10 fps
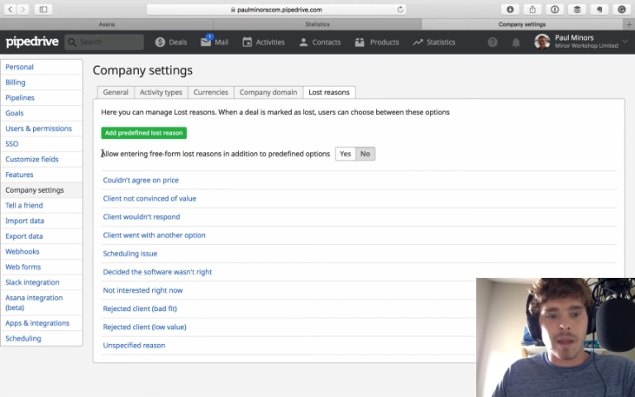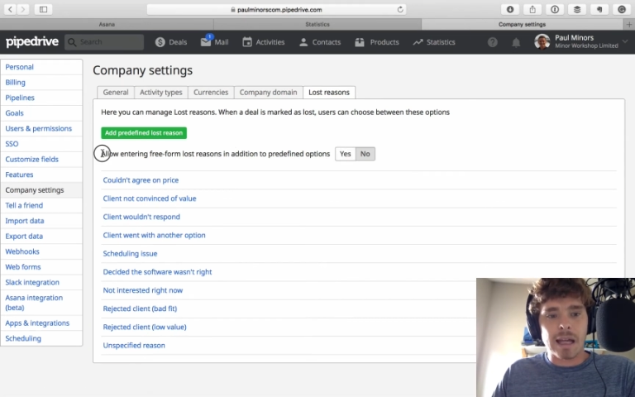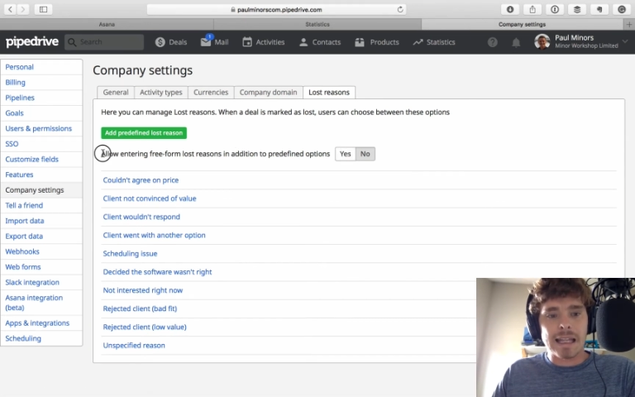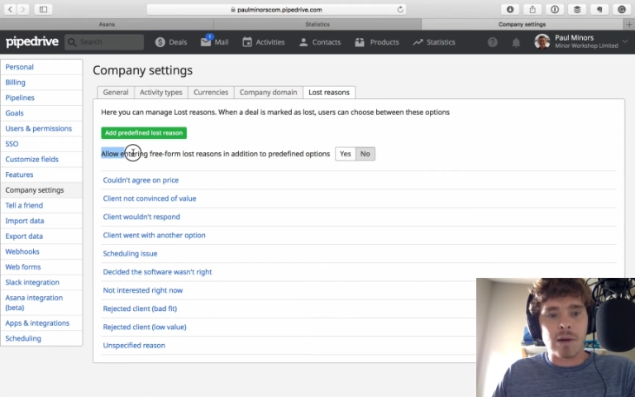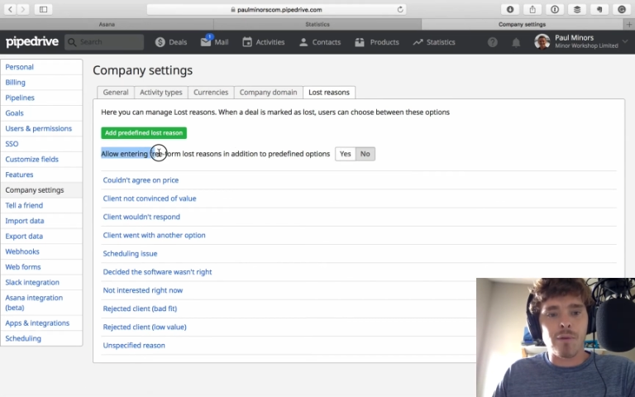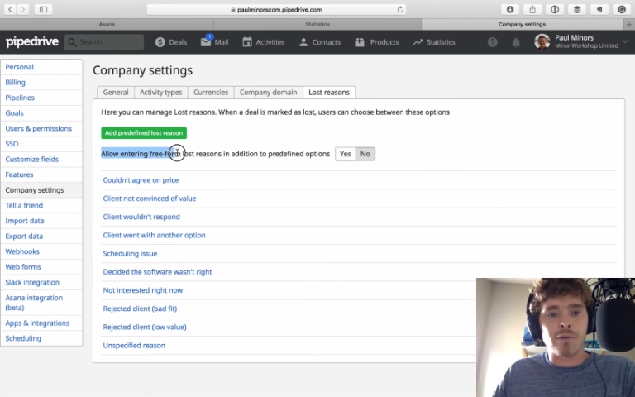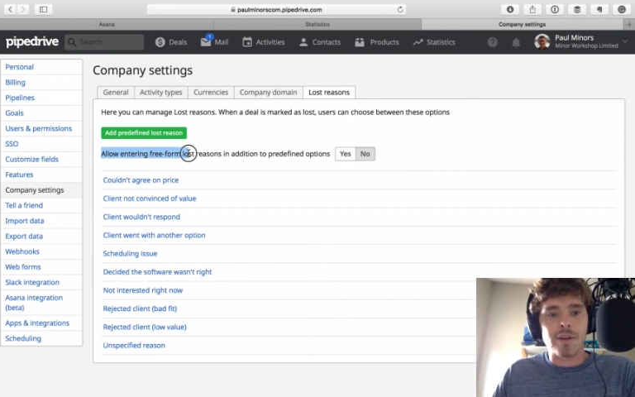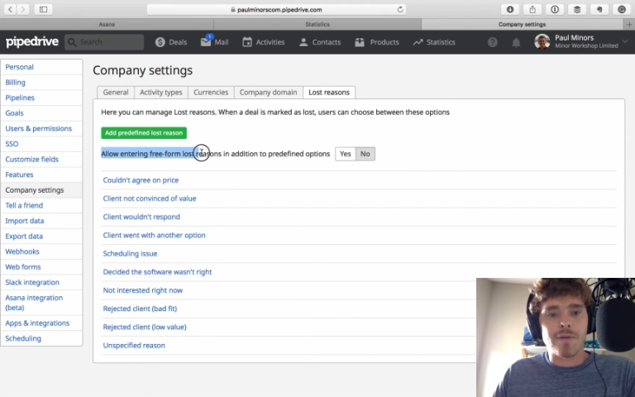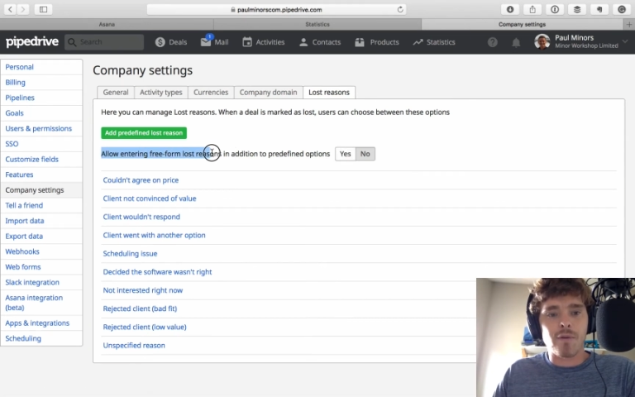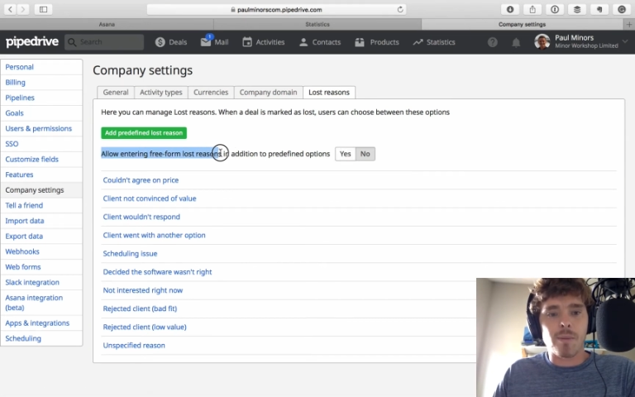allow
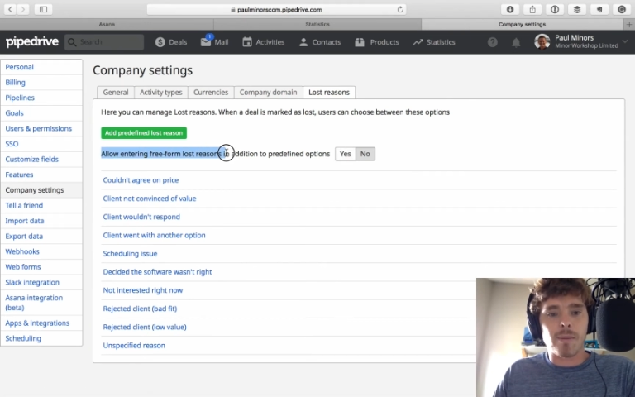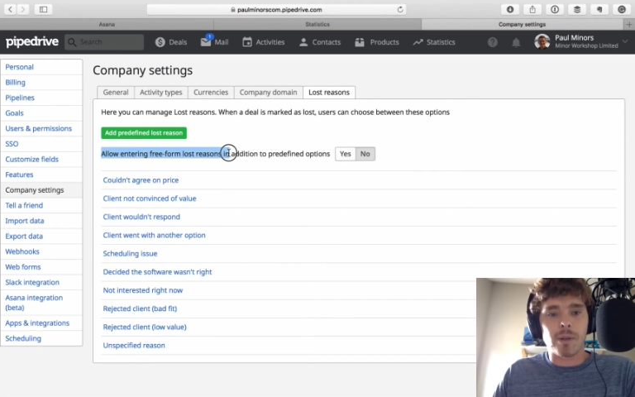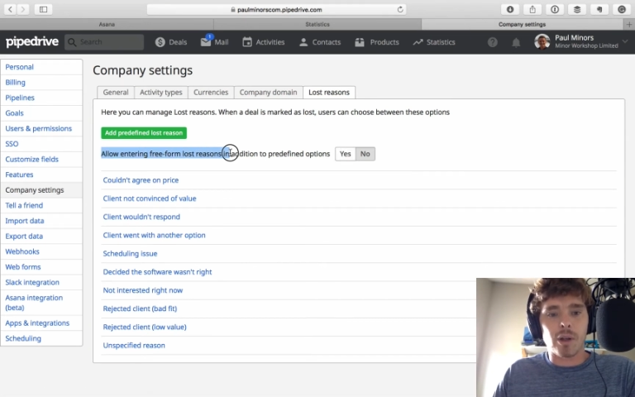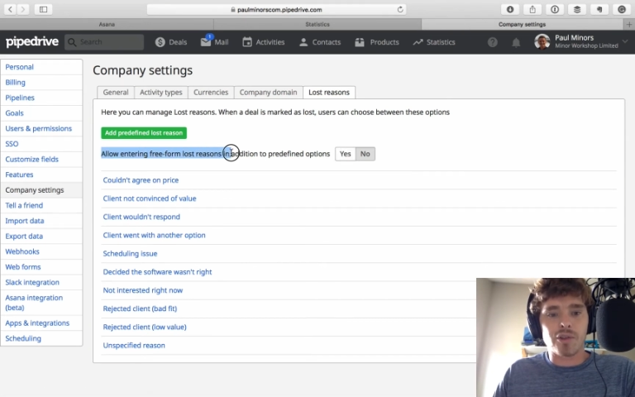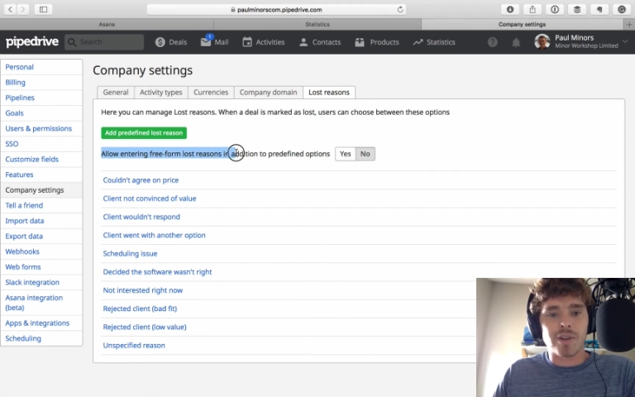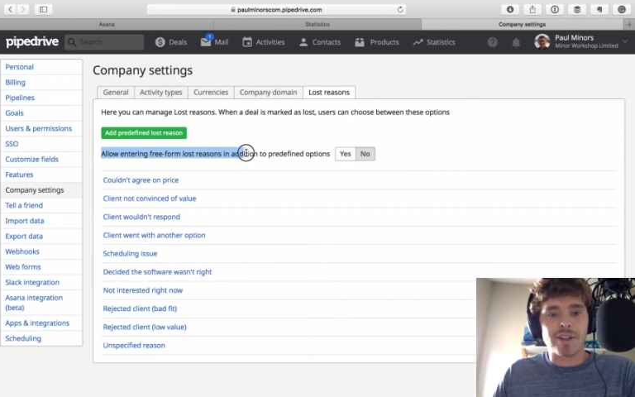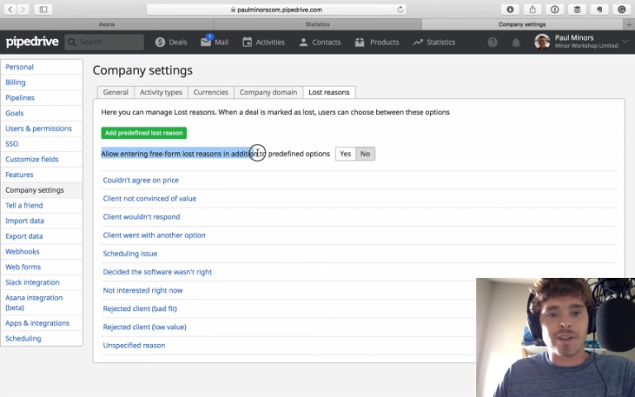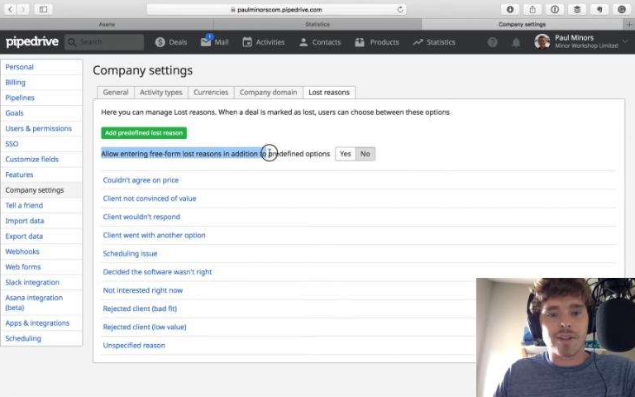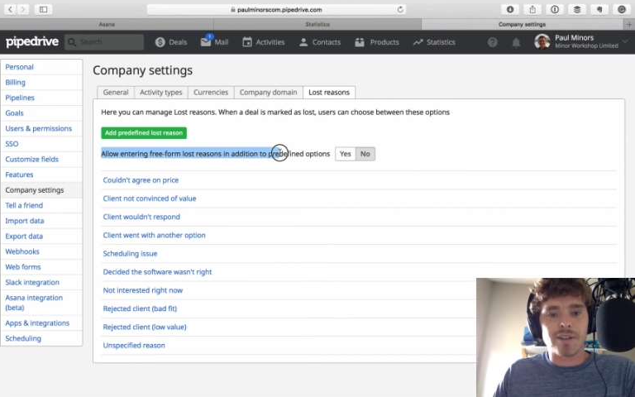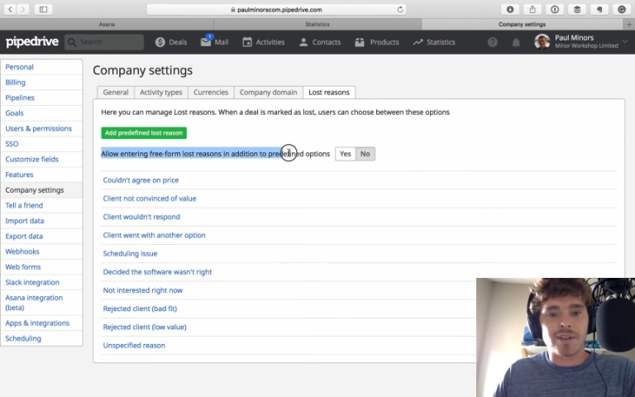freeform lost
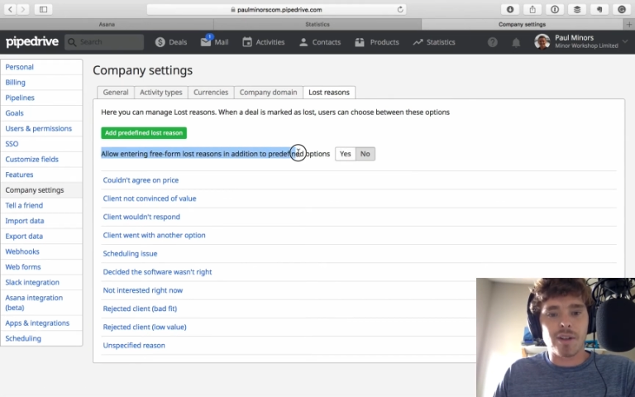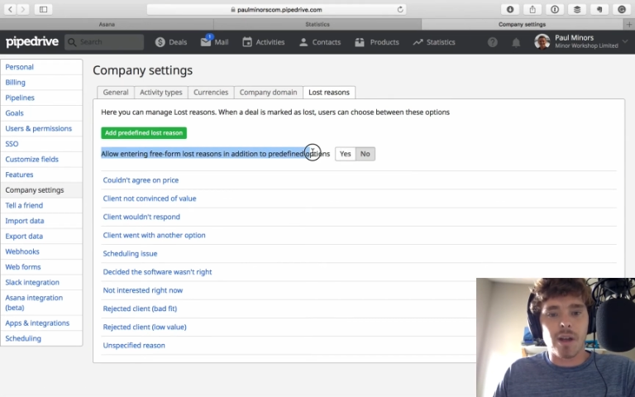reasons,